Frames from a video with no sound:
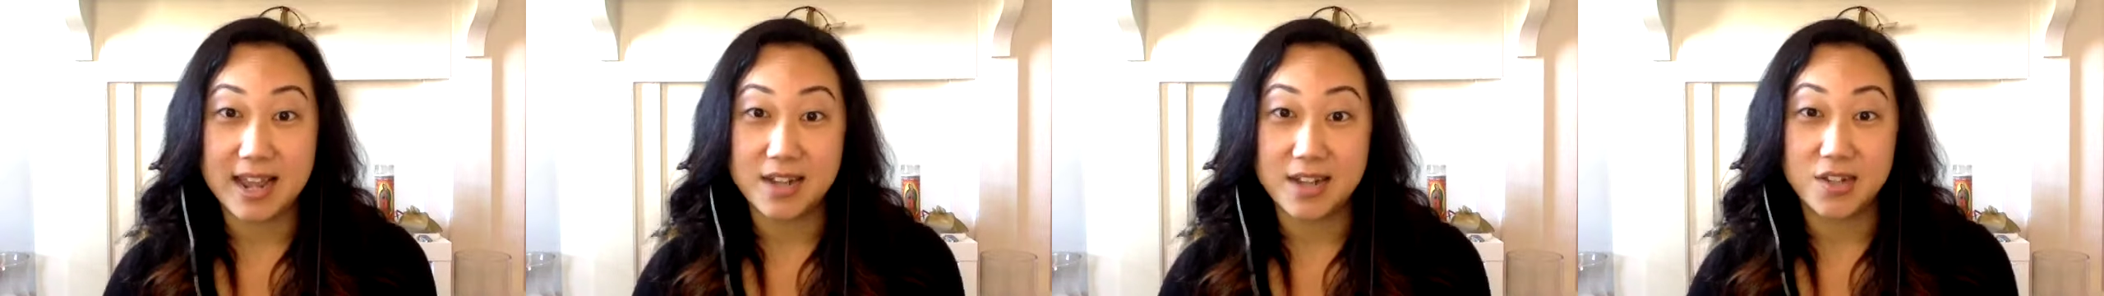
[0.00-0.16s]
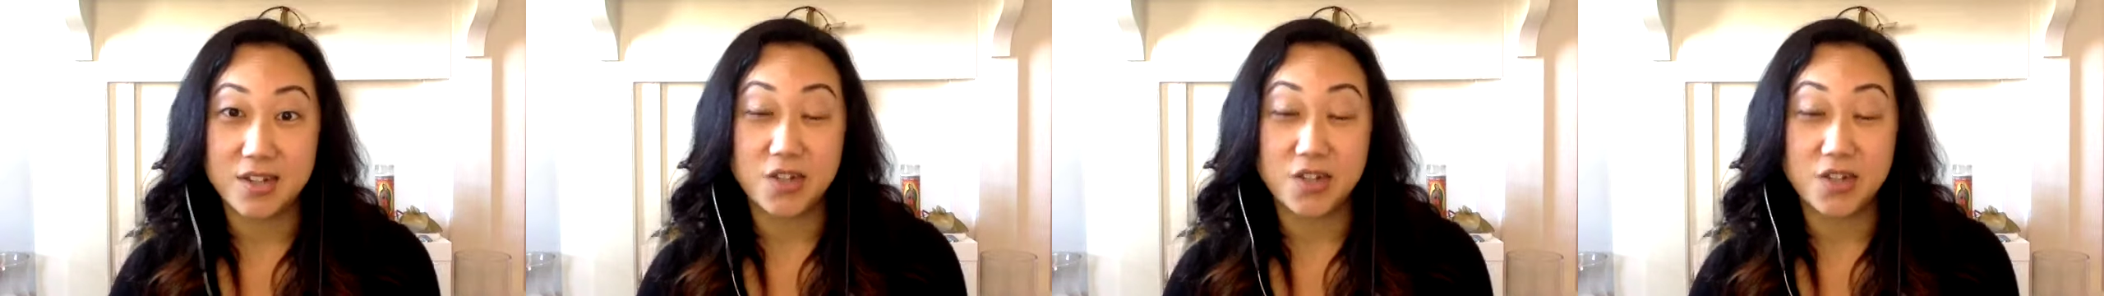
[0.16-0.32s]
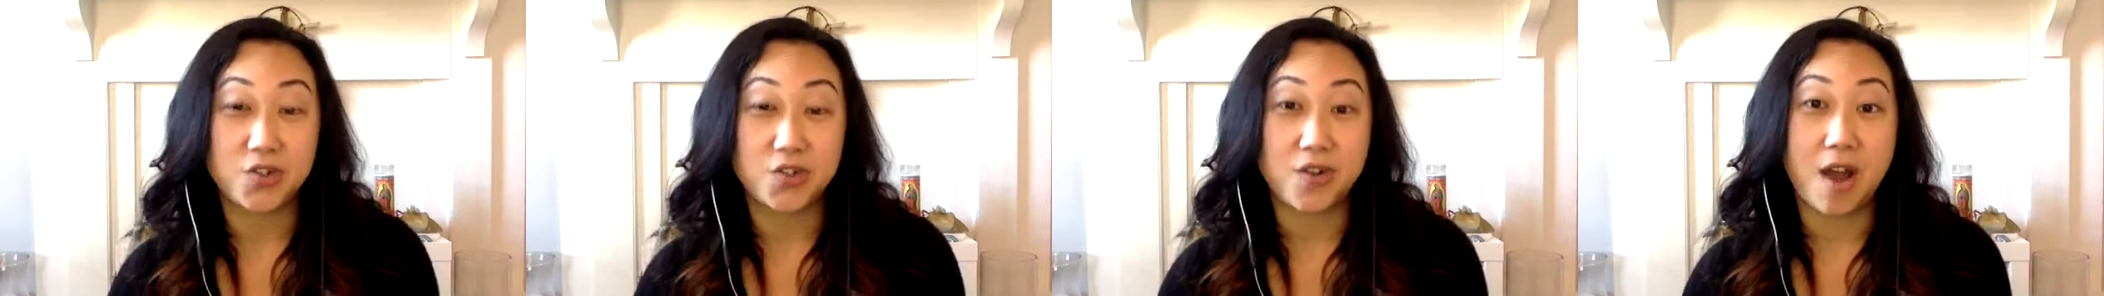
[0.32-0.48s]

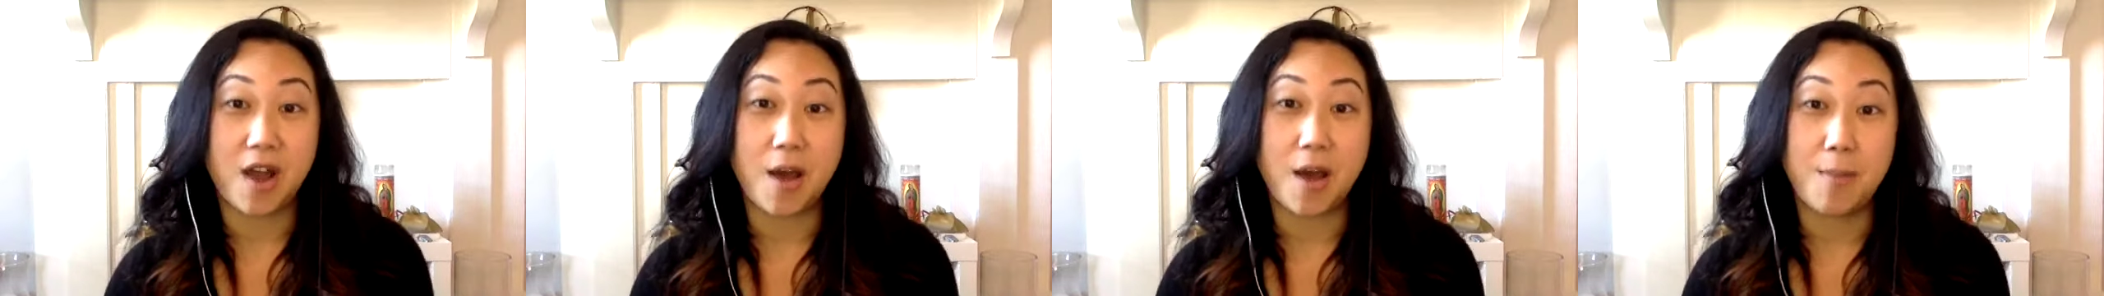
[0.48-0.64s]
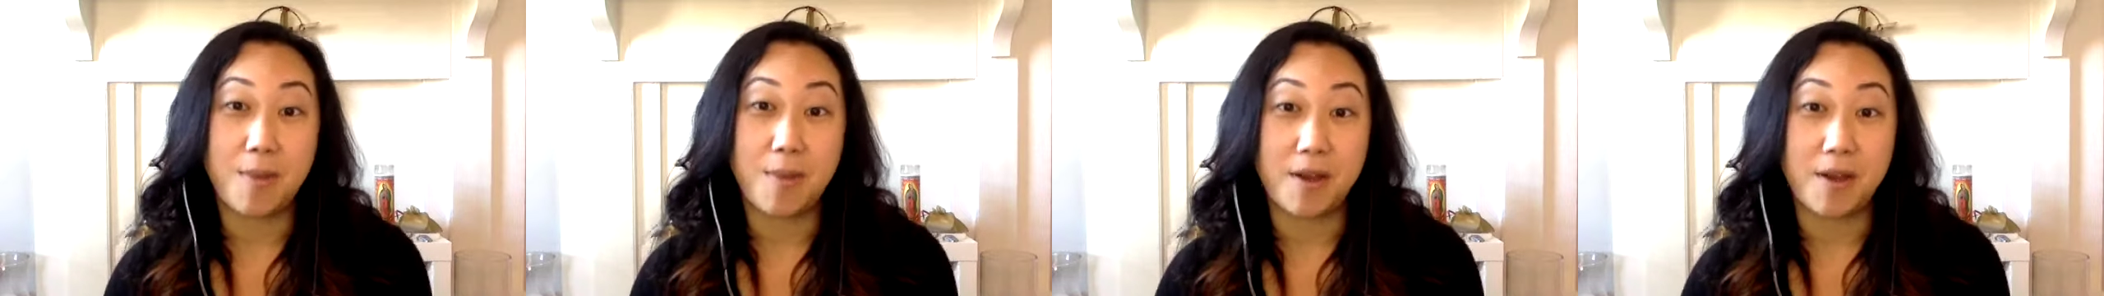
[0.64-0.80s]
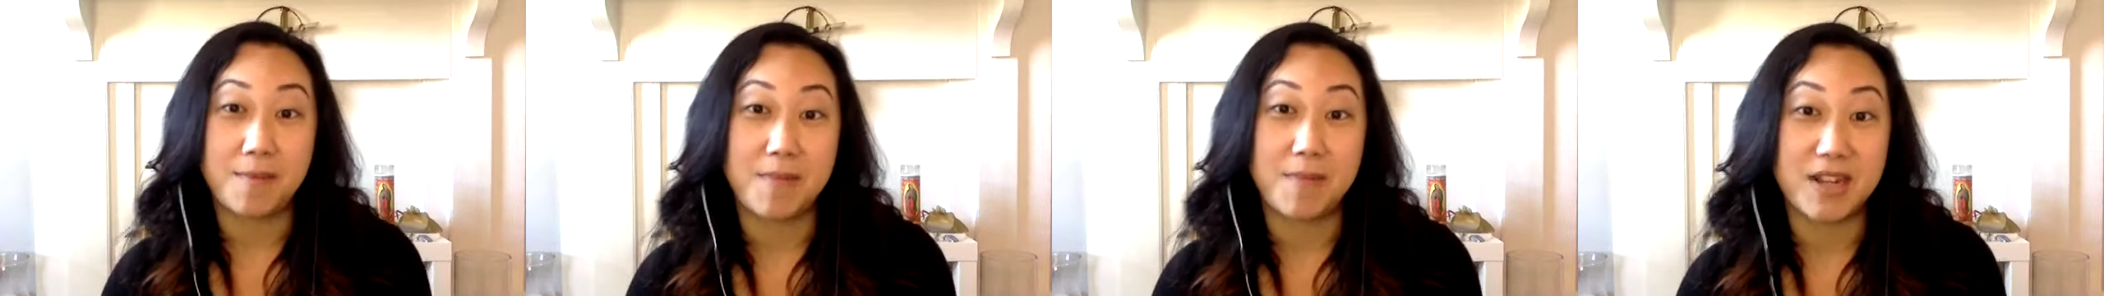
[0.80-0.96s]
to drop
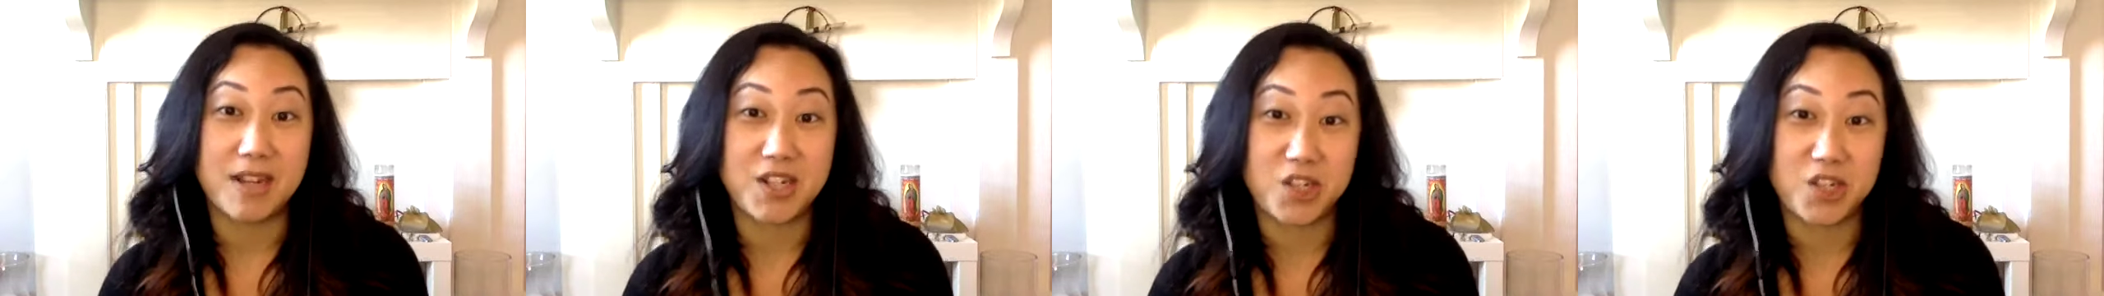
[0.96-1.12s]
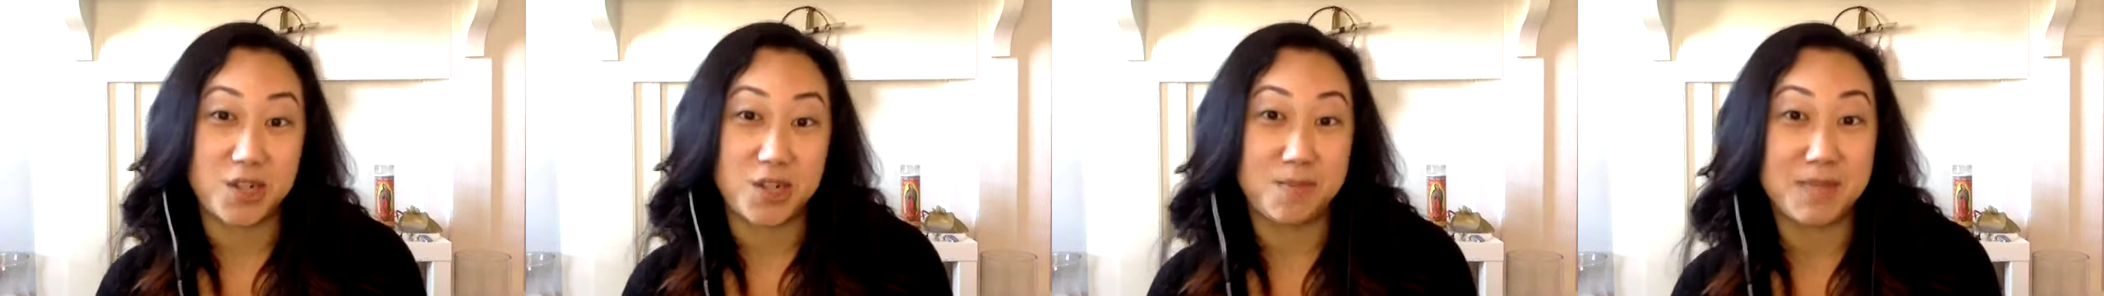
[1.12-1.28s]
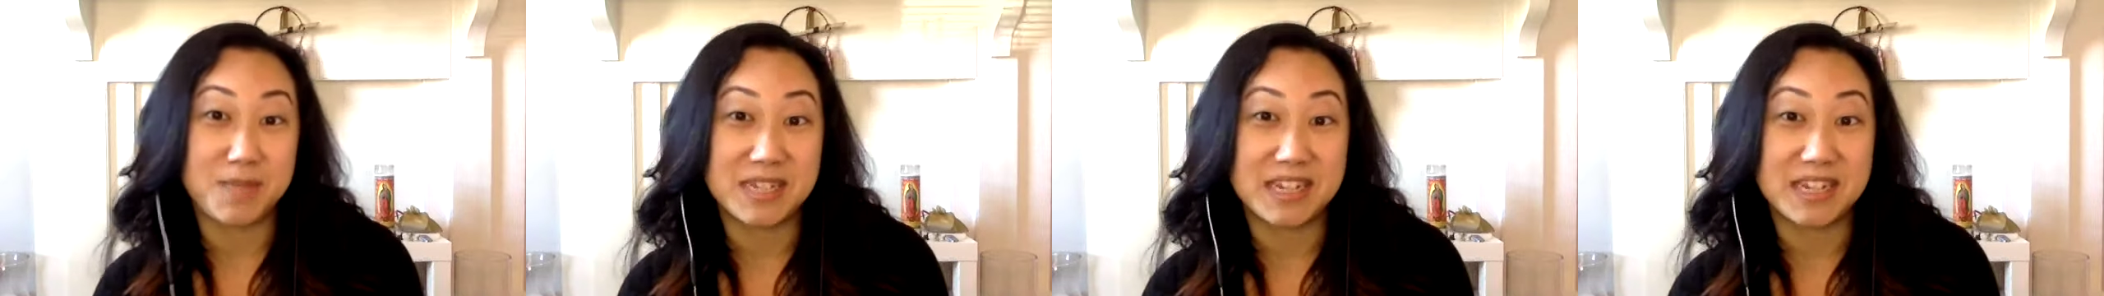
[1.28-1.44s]
on my
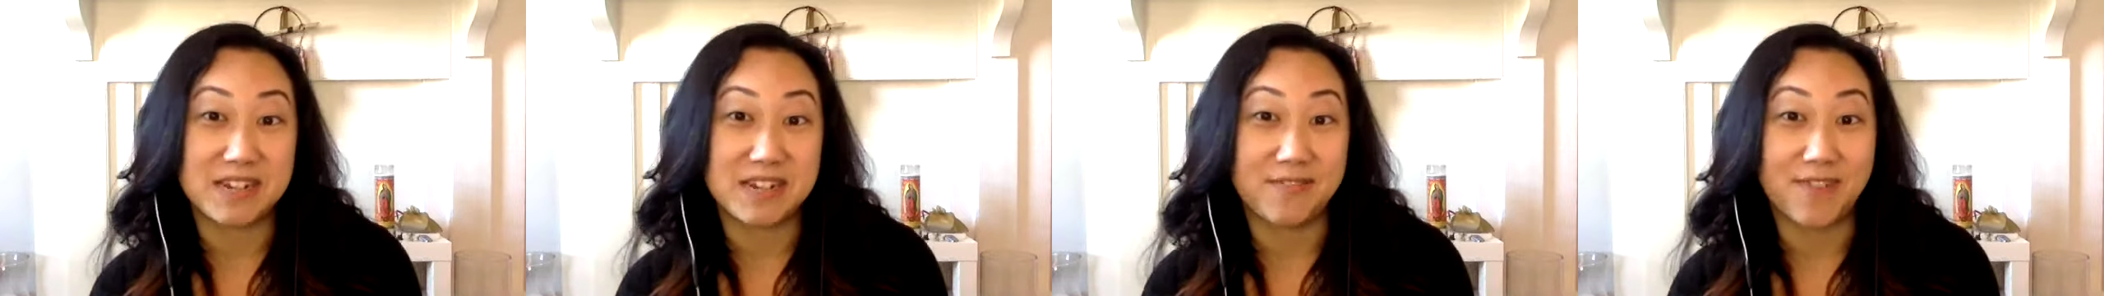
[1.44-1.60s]
sheepskin